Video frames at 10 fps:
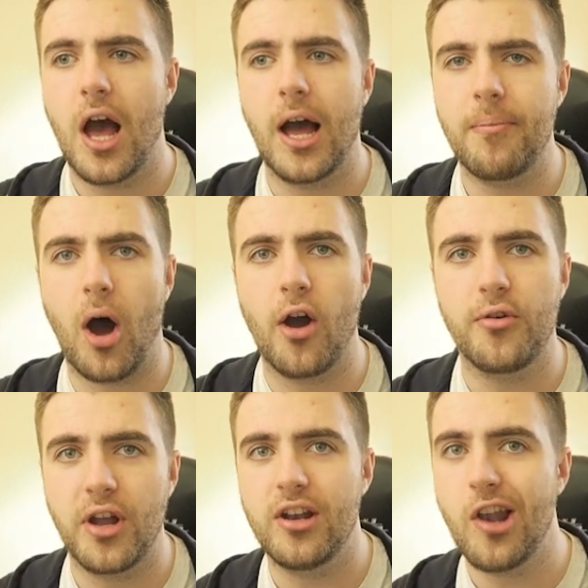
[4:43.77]

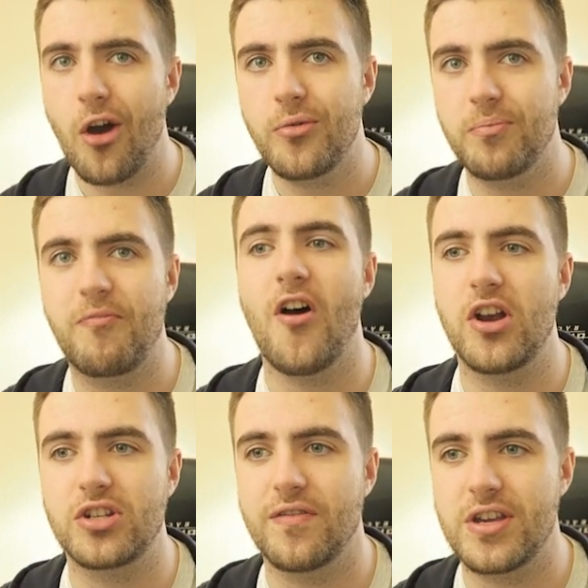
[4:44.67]
owner loan
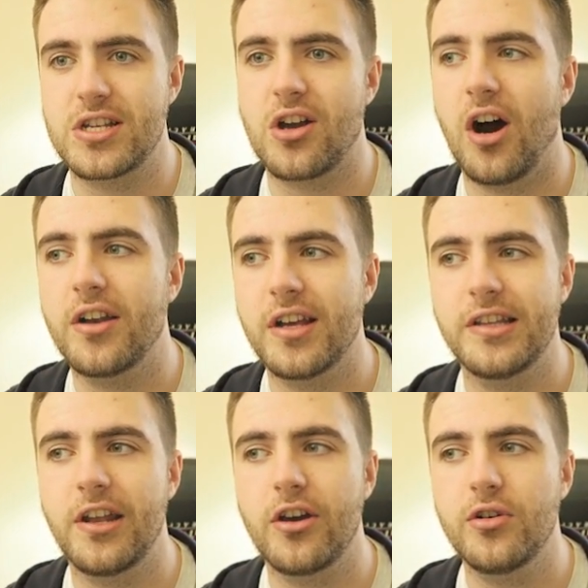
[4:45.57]
version of this card, and
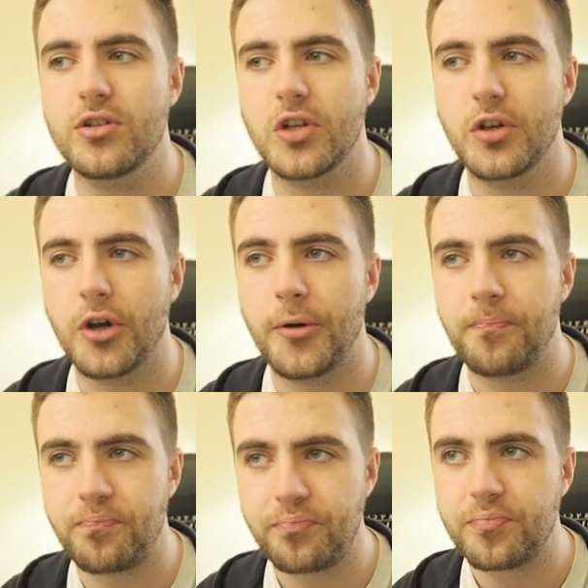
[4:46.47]
then I also
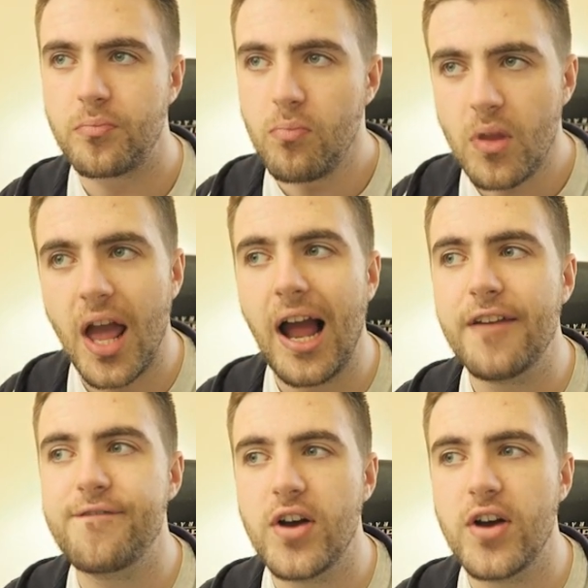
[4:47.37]
got a